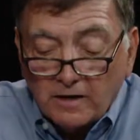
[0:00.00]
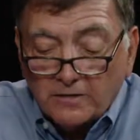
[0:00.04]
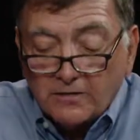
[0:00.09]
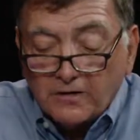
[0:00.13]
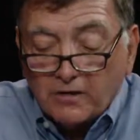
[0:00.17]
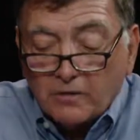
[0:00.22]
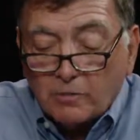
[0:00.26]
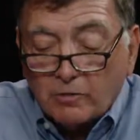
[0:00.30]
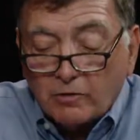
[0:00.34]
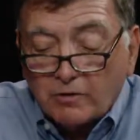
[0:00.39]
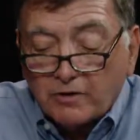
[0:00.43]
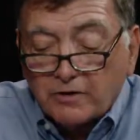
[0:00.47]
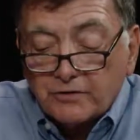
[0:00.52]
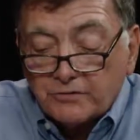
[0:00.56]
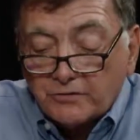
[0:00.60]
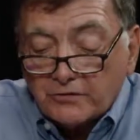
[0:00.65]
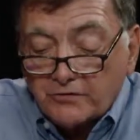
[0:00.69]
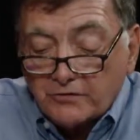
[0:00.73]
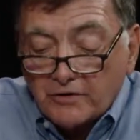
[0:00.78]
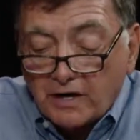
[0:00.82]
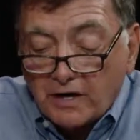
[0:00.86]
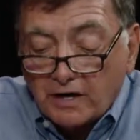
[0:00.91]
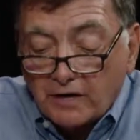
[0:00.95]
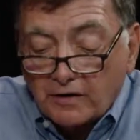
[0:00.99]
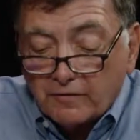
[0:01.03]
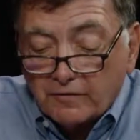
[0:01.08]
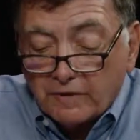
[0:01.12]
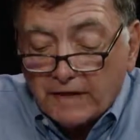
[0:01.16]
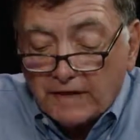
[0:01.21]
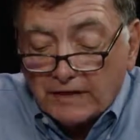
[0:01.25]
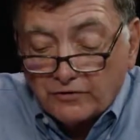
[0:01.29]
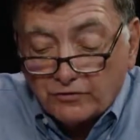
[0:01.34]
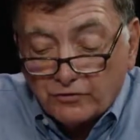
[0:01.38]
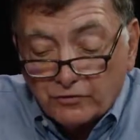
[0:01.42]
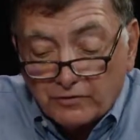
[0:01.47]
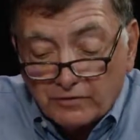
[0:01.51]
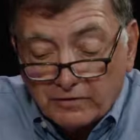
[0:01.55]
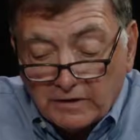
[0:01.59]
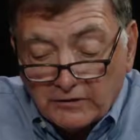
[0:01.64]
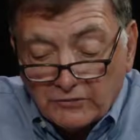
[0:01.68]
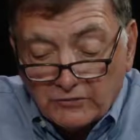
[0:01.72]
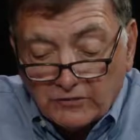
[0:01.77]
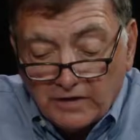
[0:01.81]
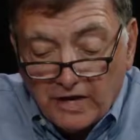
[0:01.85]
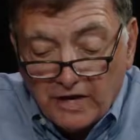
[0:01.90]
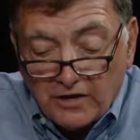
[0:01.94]
the American Society of Engineering
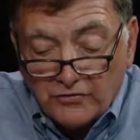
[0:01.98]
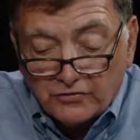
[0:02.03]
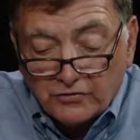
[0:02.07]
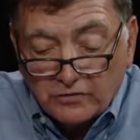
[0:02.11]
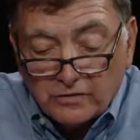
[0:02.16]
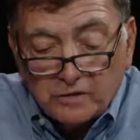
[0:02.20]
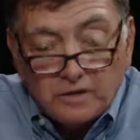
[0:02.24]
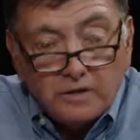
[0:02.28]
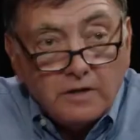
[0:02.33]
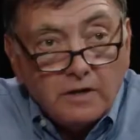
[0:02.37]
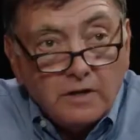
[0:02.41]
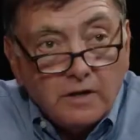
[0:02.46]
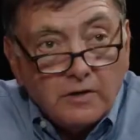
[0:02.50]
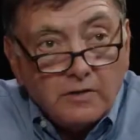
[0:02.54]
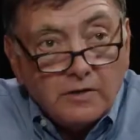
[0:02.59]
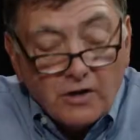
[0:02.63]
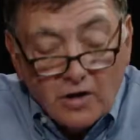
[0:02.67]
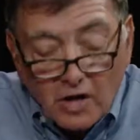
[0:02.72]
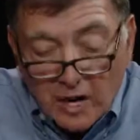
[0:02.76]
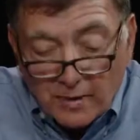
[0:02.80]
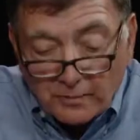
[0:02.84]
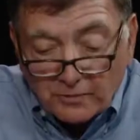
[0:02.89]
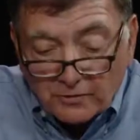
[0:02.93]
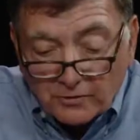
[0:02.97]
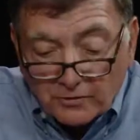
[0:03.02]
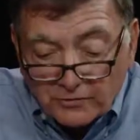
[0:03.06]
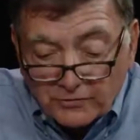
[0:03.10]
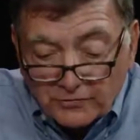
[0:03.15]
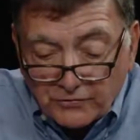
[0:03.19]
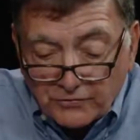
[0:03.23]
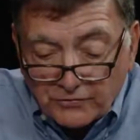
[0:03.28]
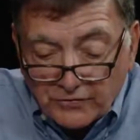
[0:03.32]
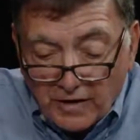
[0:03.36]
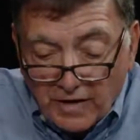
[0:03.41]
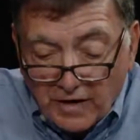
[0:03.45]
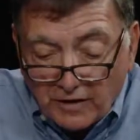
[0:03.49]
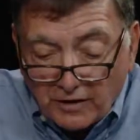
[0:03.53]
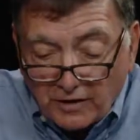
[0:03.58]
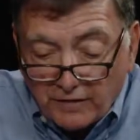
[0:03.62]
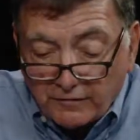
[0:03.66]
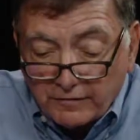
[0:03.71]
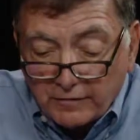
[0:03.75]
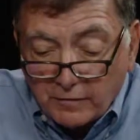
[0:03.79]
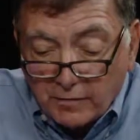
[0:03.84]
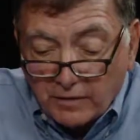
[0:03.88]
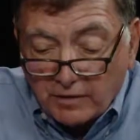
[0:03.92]
Education, the Optical Society
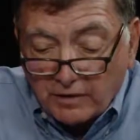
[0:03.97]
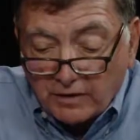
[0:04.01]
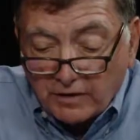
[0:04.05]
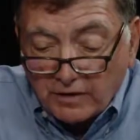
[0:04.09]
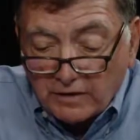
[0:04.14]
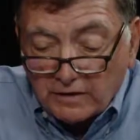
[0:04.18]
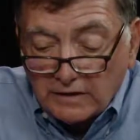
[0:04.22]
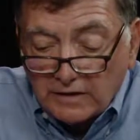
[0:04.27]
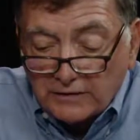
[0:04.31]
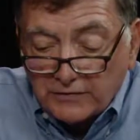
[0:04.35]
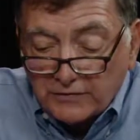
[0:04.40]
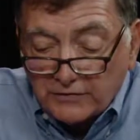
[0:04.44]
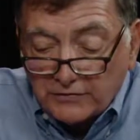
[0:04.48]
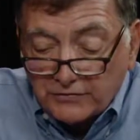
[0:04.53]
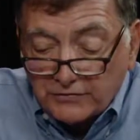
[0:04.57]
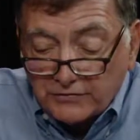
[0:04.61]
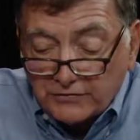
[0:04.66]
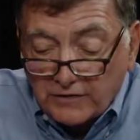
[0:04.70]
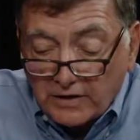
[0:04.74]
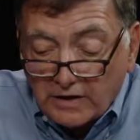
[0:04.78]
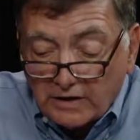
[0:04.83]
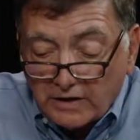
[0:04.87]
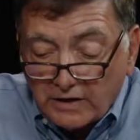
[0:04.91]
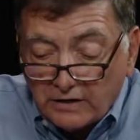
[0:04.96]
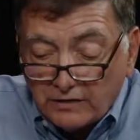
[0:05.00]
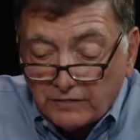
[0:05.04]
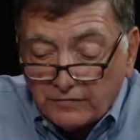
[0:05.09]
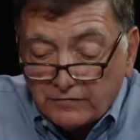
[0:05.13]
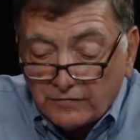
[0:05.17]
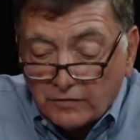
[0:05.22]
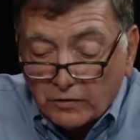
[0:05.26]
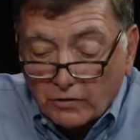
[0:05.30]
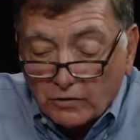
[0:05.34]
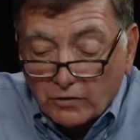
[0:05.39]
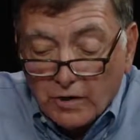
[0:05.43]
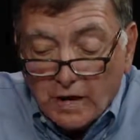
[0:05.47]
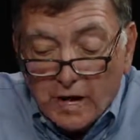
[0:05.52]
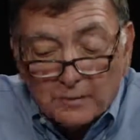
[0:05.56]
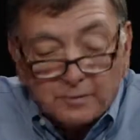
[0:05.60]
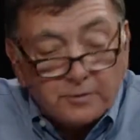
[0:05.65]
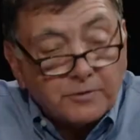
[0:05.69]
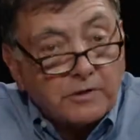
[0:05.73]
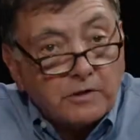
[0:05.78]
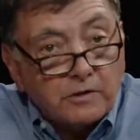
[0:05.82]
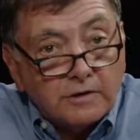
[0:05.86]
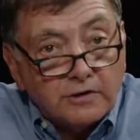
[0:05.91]
of America, and the Society of
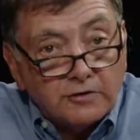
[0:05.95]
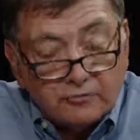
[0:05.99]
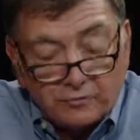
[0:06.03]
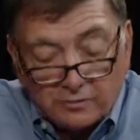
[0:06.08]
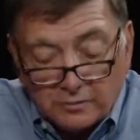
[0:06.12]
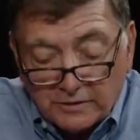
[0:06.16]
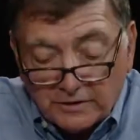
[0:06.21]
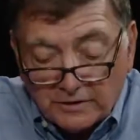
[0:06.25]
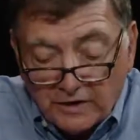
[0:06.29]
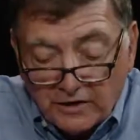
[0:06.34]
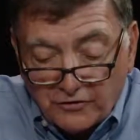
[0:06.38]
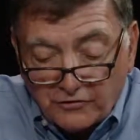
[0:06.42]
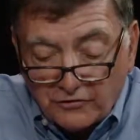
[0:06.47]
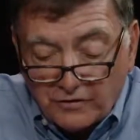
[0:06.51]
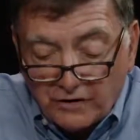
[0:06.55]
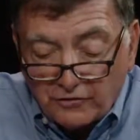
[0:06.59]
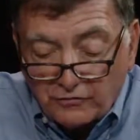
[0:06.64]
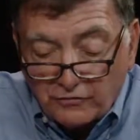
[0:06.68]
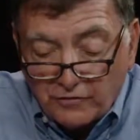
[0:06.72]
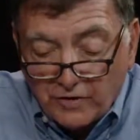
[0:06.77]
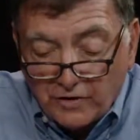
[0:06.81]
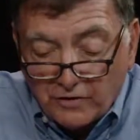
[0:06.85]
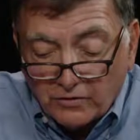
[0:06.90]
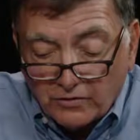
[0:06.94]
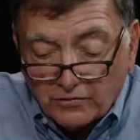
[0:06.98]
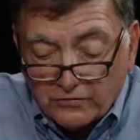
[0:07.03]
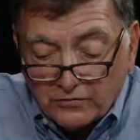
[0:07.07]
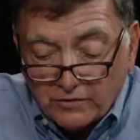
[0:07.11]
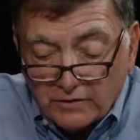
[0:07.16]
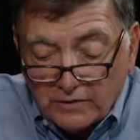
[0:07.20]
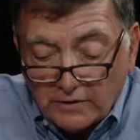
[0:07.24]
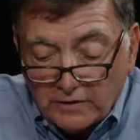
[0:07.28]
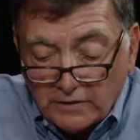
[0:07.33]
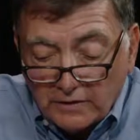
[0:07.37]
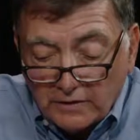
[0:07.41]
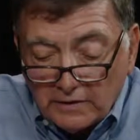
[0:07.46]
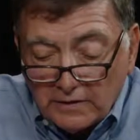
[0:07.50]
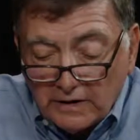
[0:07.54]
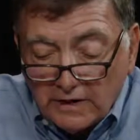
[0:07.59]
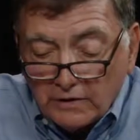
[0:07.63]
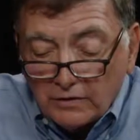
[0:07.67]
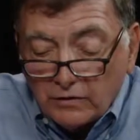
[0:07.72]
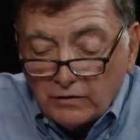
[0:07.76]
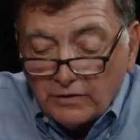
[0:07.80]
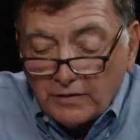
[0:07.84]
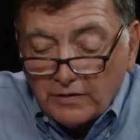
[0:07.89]
Photo-Optical Instrumentation Engineers,
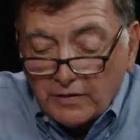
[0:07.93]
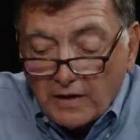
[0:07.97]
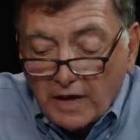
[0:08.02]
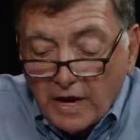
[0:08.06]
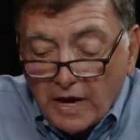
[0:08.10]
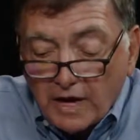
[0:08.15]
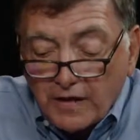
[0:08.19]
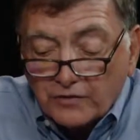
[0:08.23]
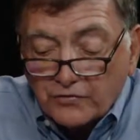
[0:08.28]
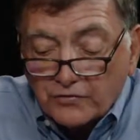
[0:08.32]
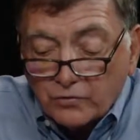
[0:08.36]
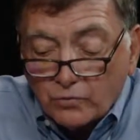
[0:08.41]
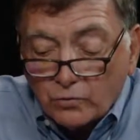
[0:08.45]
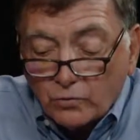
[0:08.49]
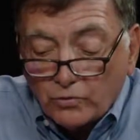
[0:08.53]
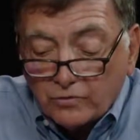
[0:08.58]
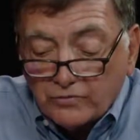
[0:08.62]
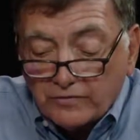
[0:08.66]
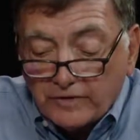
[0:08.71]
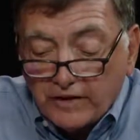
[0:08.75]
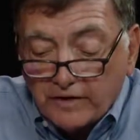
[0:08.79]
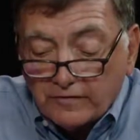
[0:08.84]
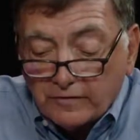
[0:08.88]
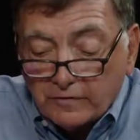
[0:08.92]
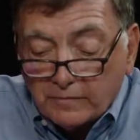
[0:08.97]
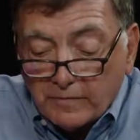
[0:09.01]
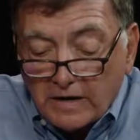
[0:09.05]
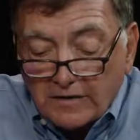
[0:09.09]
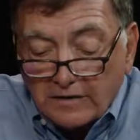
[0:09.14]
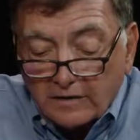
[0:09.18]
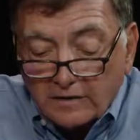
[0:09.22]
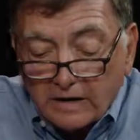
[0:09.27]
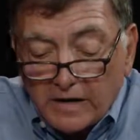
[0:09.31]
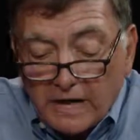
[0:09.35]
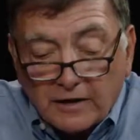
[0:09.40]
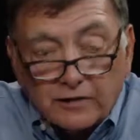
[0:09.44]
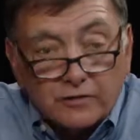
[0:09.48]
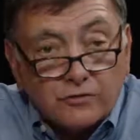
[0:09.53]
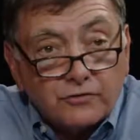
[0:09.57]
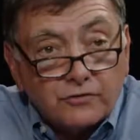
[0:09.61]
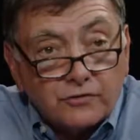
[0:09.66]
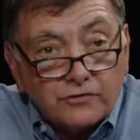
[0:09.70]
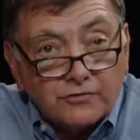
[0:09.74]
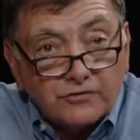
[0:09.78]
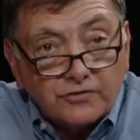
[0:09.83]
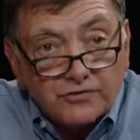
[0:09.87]
including the highest awards given by the latter
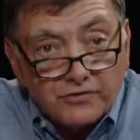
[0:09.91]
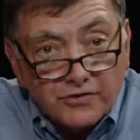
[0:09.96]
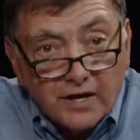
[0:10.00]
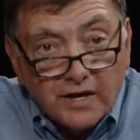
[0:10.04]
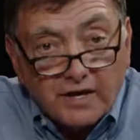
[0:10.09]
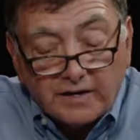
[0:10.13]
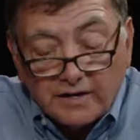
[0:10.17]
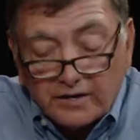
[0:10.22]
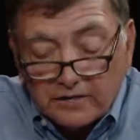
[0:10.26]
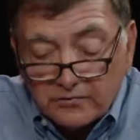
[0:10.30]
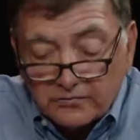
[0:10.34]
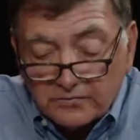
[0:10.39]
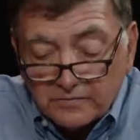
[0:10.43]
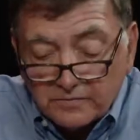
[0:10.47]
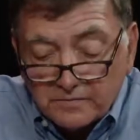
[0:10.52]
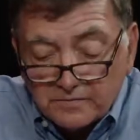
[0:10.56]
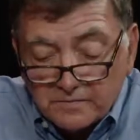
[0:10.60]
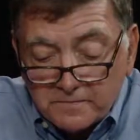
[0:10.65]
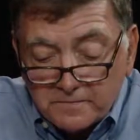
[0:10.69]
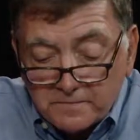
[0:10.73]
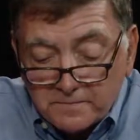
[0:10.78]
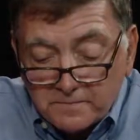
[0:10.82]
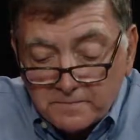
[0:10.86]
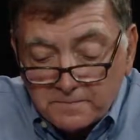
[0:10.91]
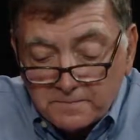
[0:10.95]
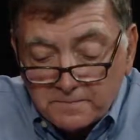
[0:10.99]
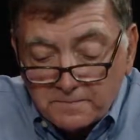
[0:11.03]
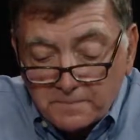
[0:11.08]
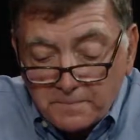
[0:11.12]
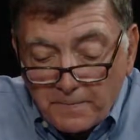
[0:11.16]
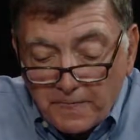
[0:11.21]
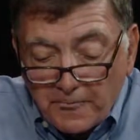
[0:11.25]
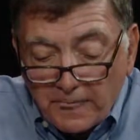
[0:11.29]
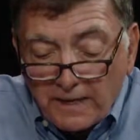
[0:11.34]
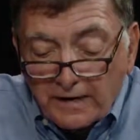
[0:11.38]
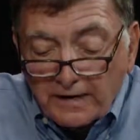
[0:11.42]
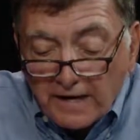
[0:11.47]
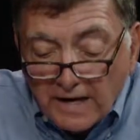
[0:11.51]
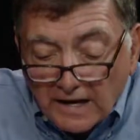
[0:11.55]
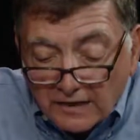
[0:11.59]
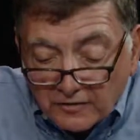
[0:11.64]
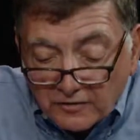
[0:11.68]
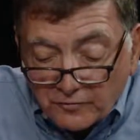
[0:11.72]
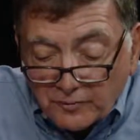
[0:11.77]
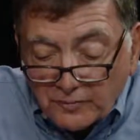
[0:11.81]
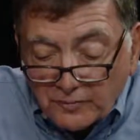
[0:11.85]
2 societies. An active